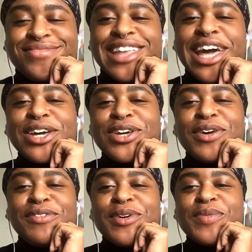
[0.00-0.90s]
Thank you,
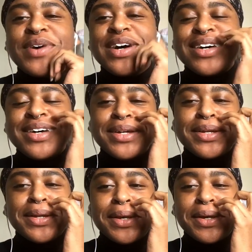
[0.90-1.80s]
everyone.
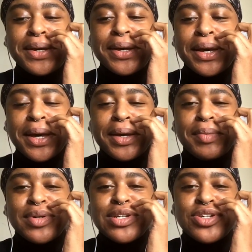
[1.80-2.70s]

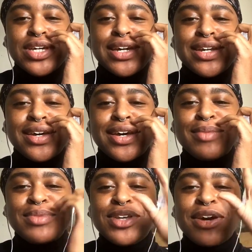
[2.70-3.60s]
Appreciate it. I'm
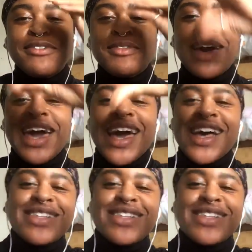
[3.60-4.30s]
sorry for my hands.